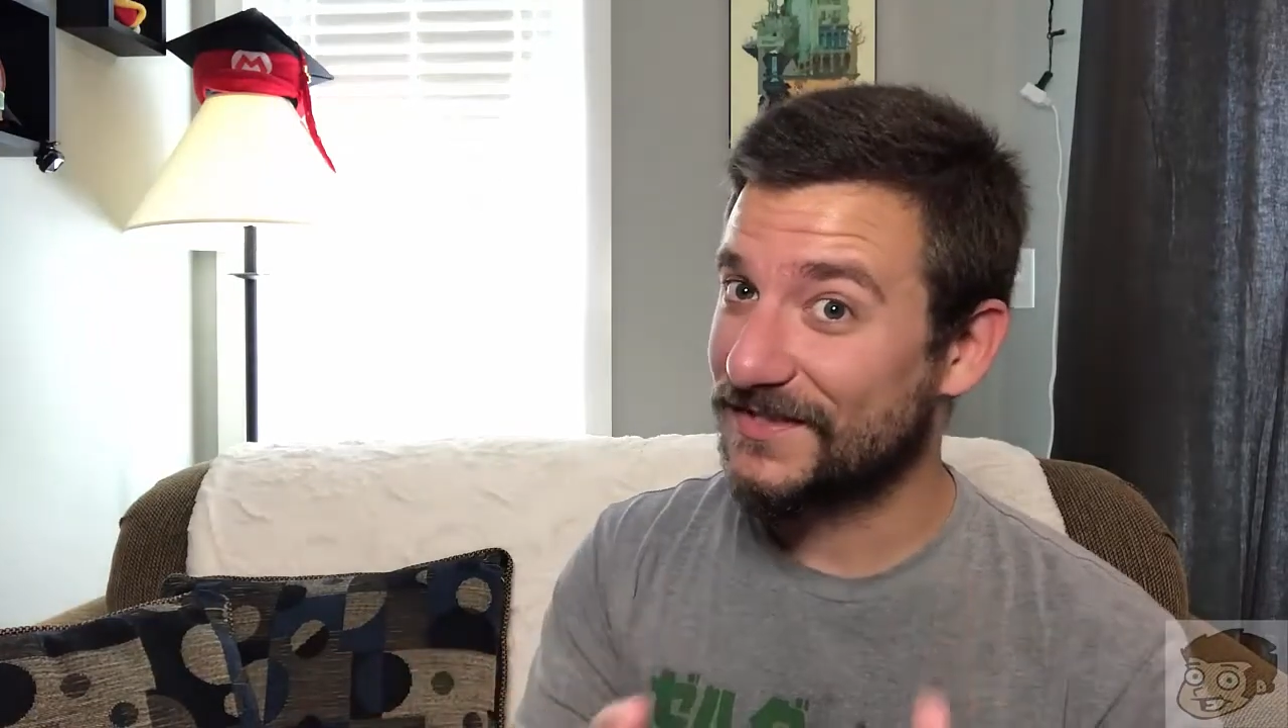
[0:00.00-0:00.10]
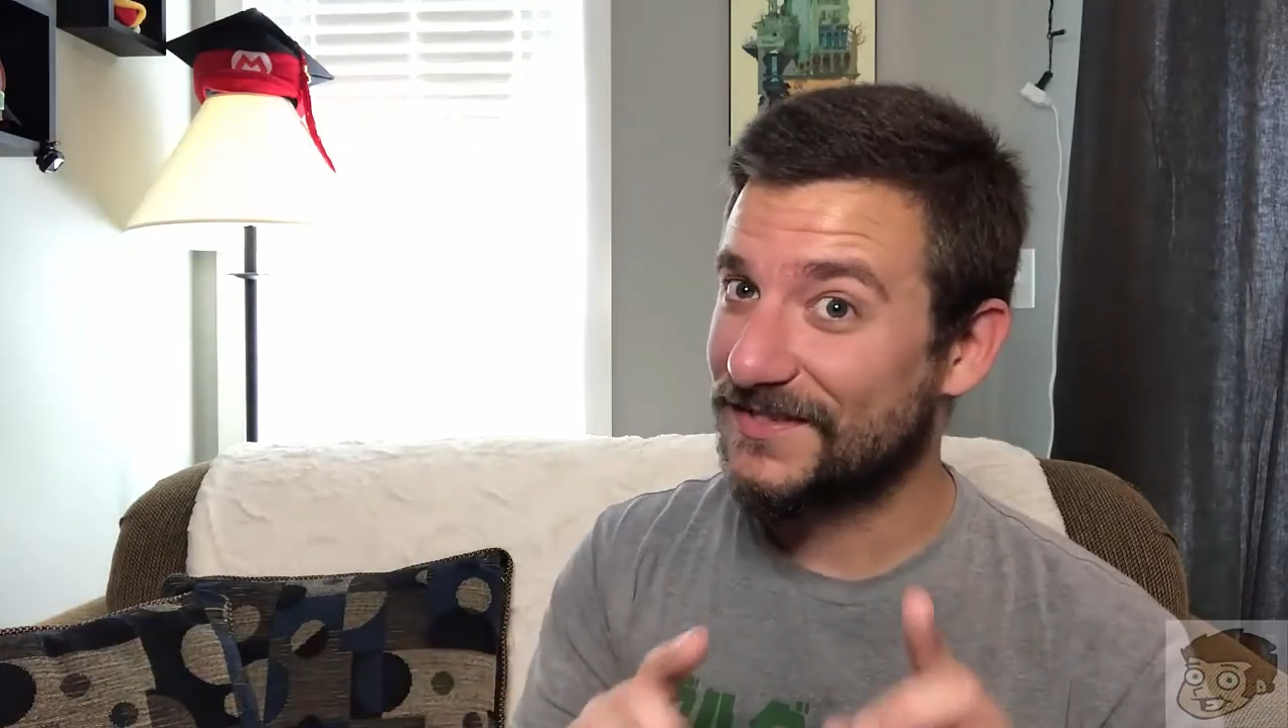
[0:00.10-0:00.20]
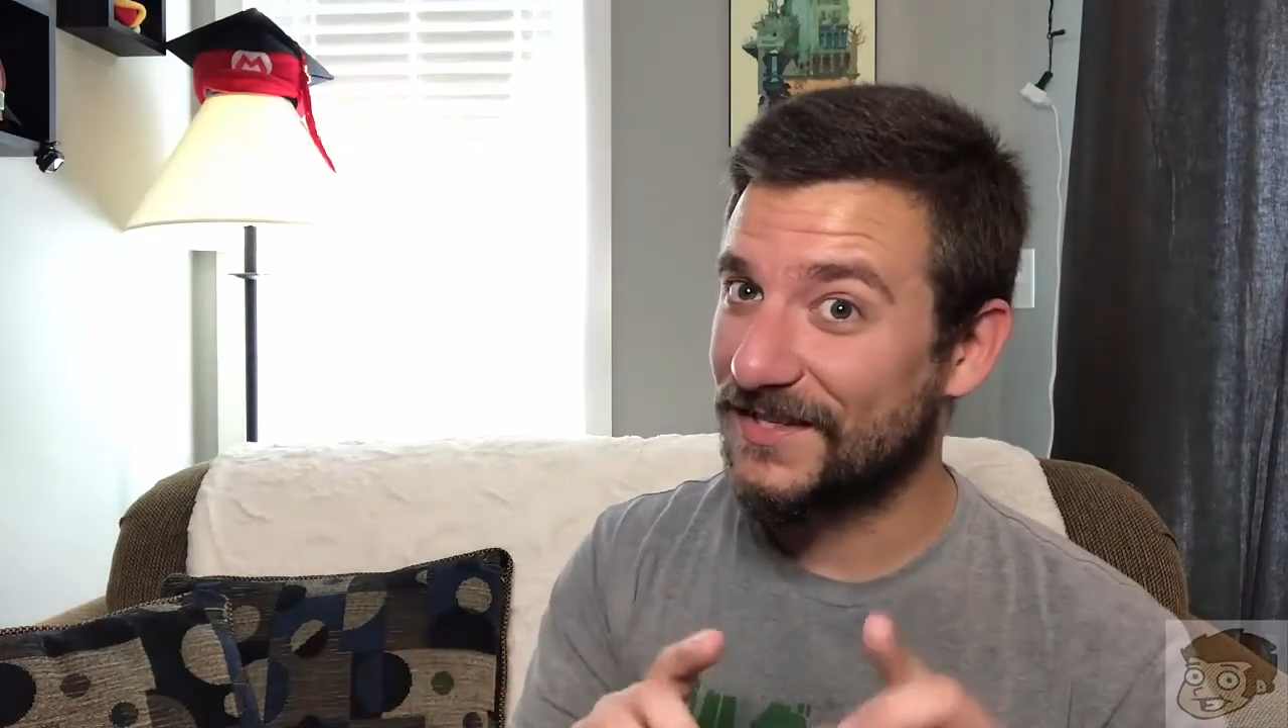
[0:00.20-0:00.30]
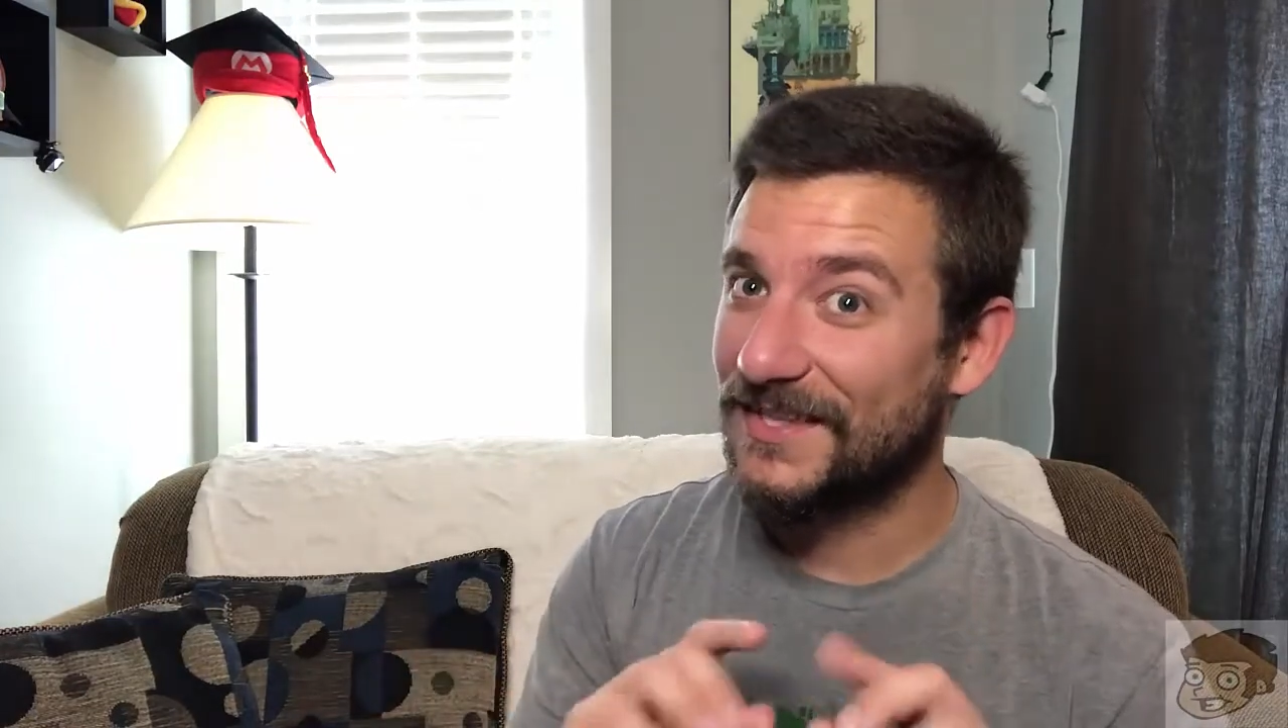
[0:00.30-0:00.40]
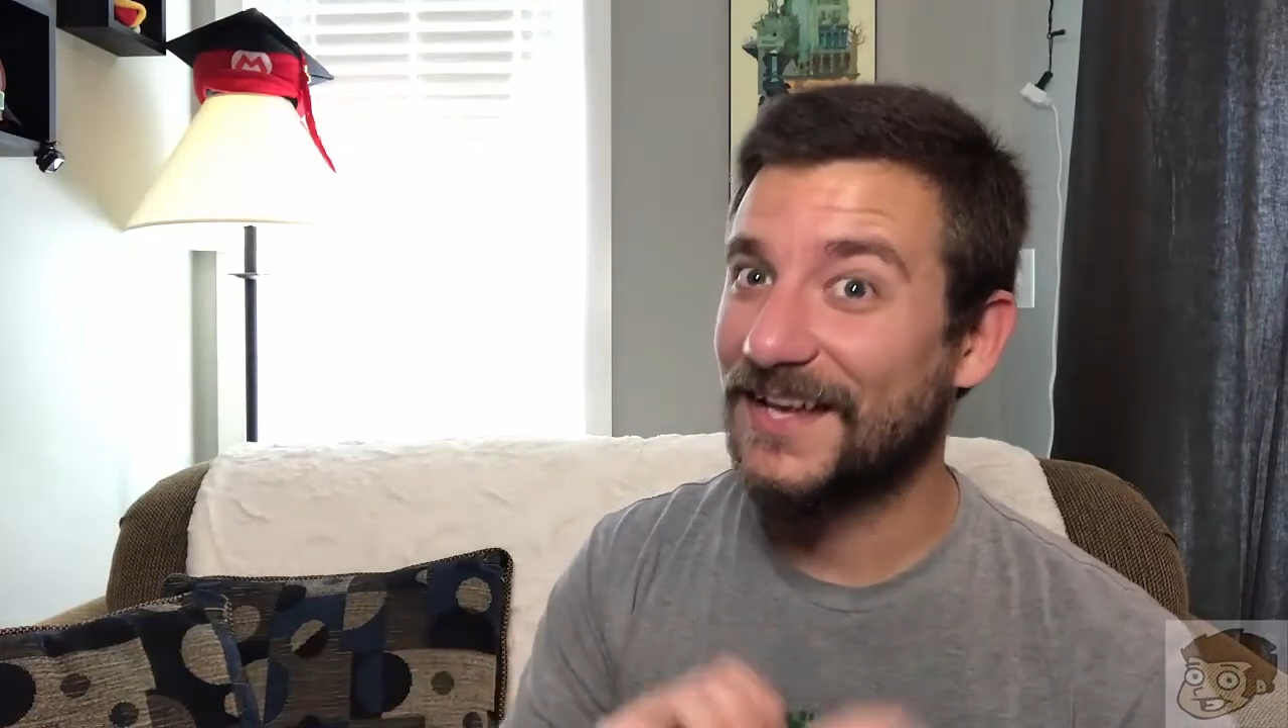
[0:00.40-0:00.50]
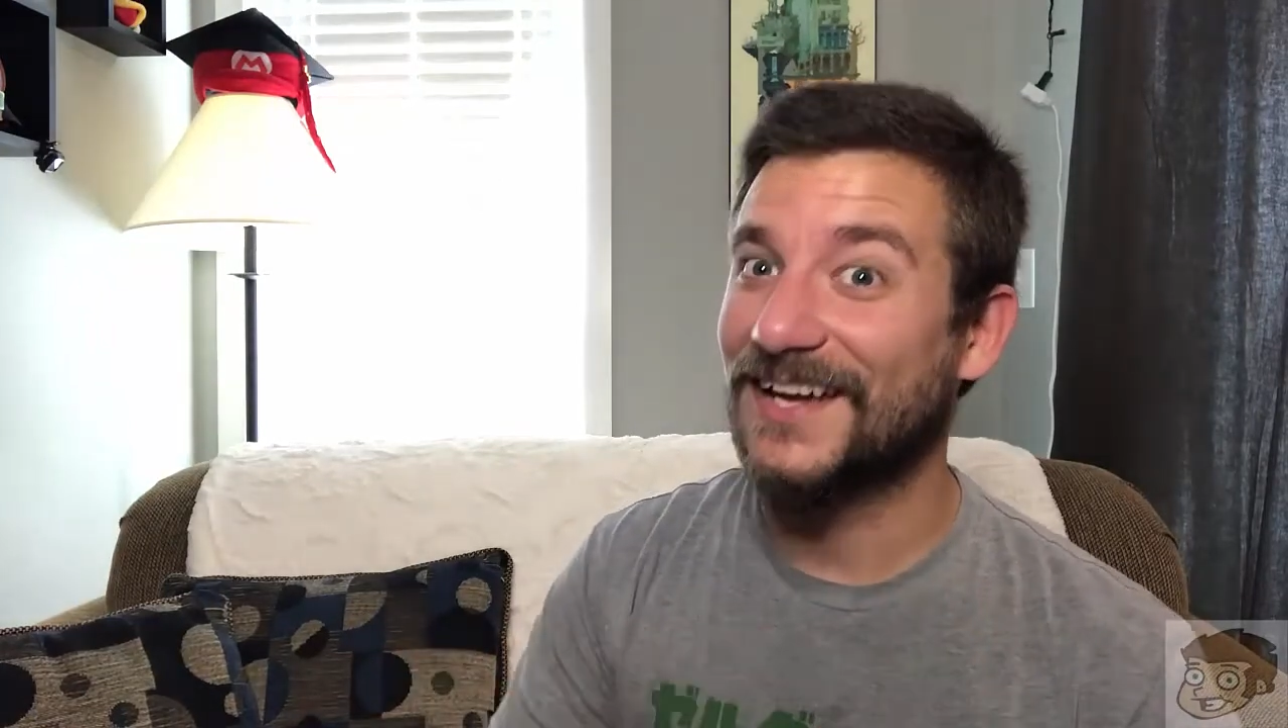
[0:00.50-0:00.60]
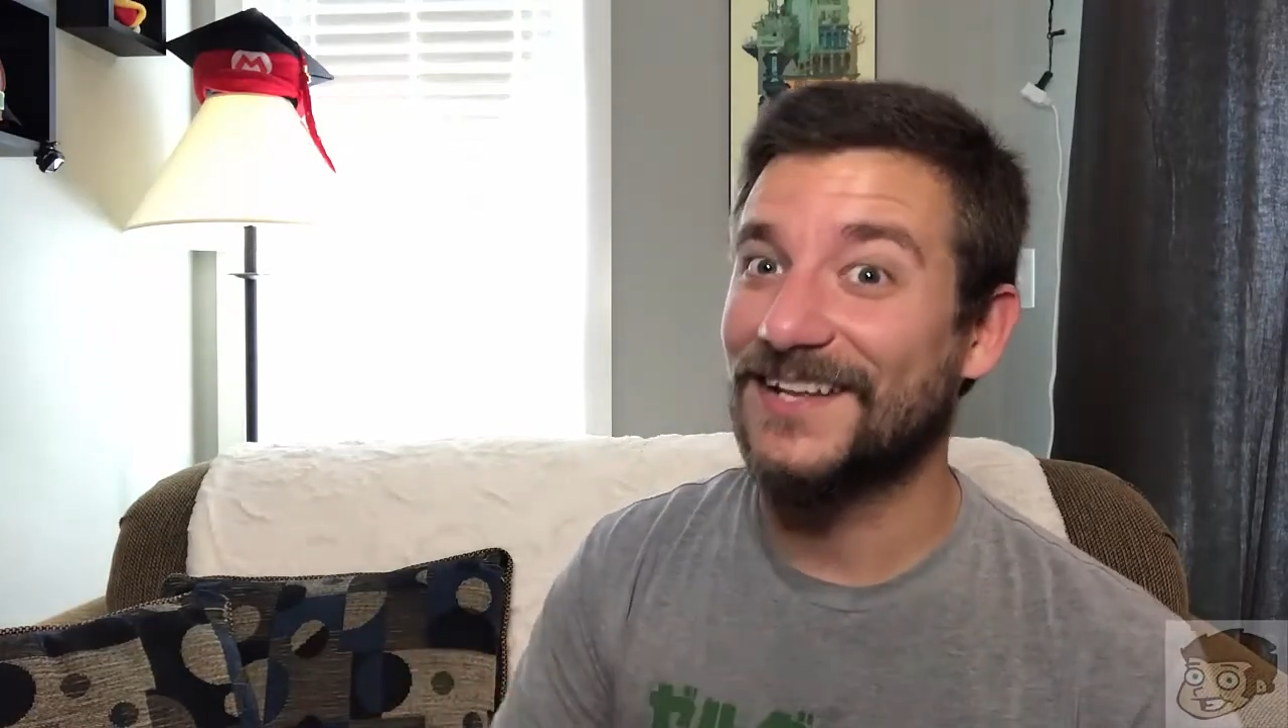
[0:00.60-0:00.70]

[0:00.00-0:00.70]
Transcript: has done that